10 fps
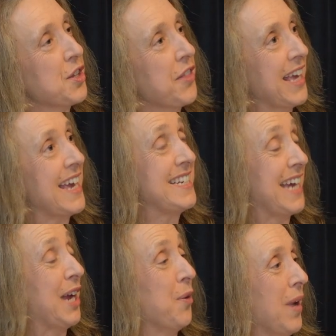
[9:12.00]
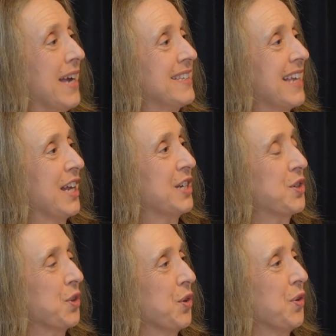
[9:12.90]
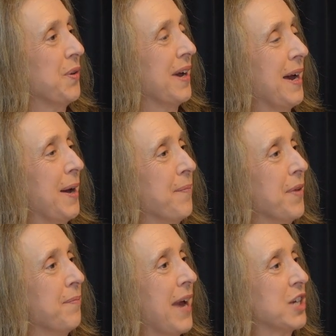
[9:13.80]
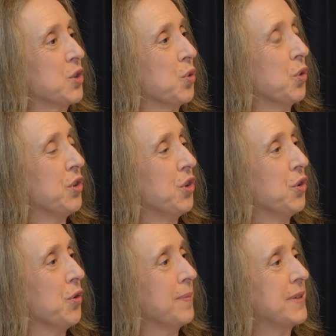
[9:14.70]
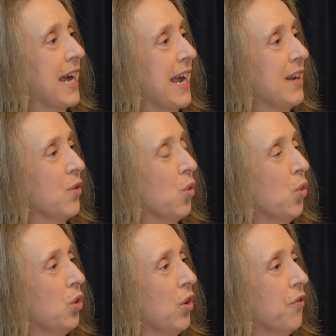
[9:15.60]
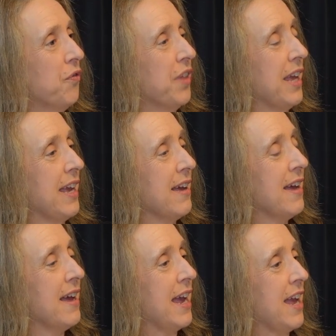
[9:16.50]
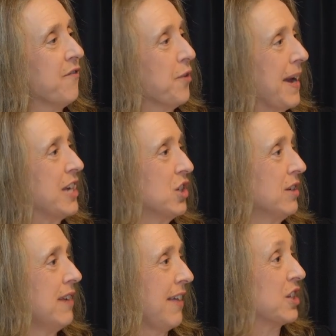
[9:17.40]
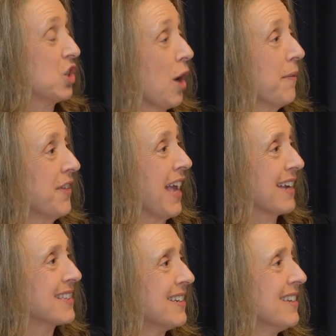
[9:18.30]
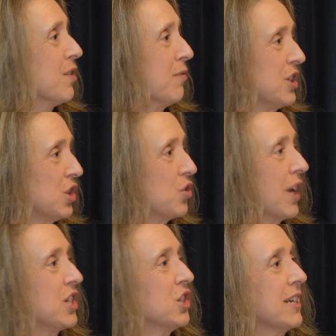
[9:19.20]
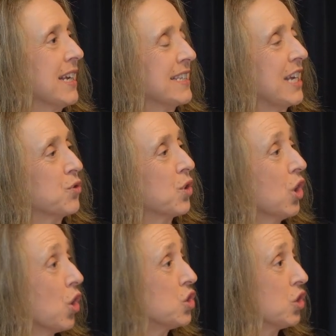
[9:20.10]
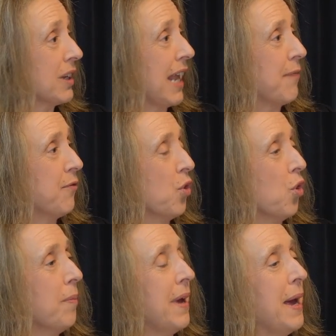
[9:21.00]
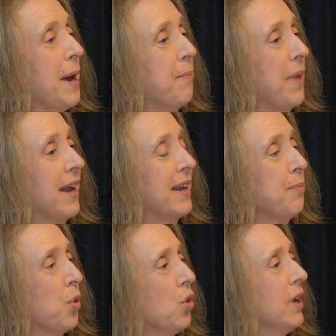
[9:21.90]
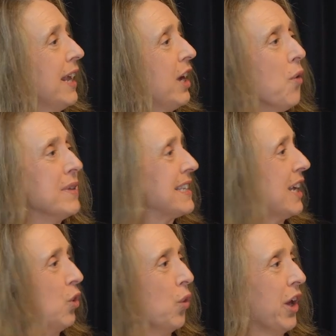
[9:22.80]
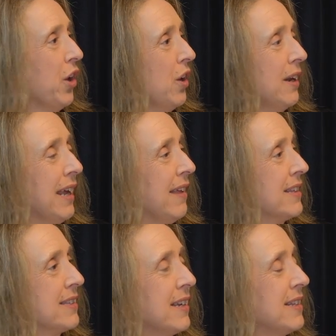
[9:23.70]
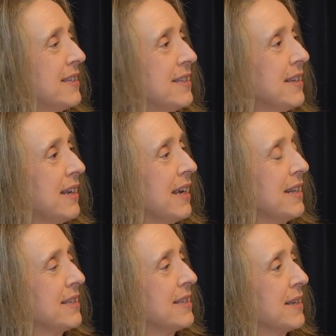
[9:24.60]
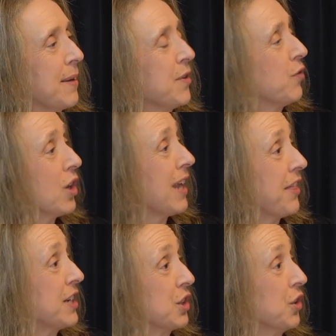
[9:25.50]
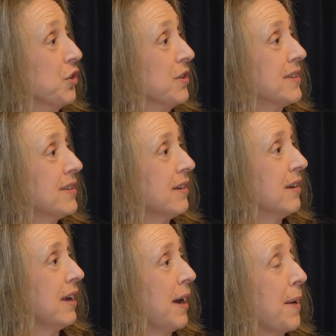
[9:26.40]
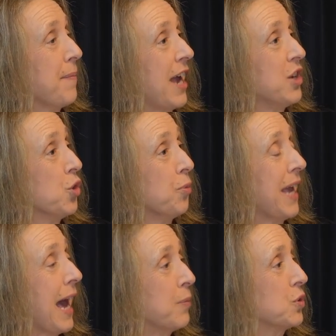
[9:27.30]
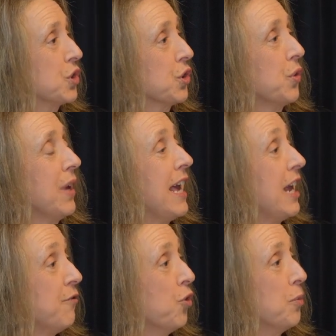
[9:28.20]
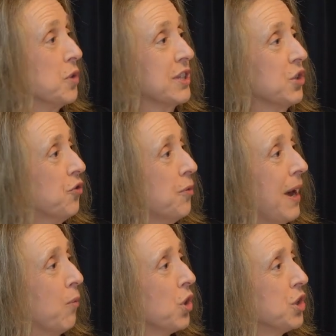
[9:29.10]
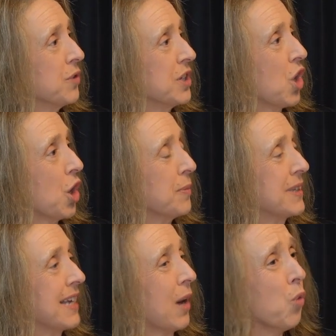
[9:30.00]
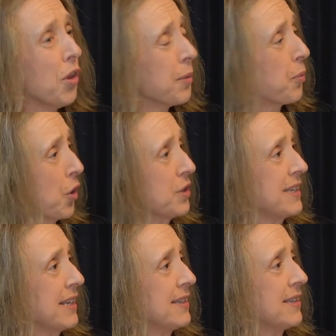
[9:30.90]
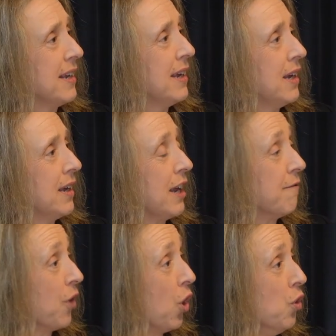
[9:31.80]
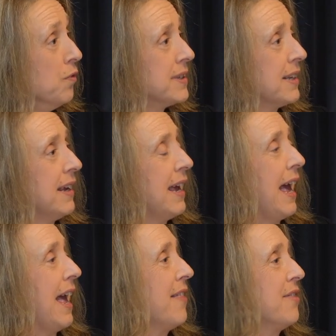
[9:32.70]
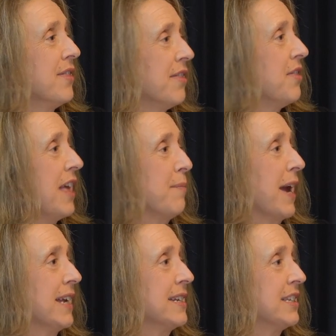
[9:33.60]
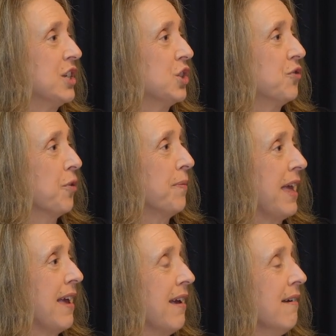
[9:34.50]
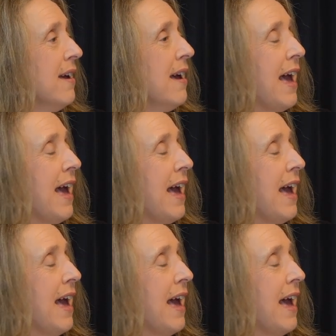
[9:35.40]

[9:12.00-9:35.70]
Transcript: So the key takeaways are to make sure you obtain all of the information at the time of the accident, the registration, etc., lodge your claim form, but importantly, go and see a lawyer early. It's you've got nothing to lose, and you'll be able to inform yourself about what your entitlements are, what the process involves, and then make a decision from there.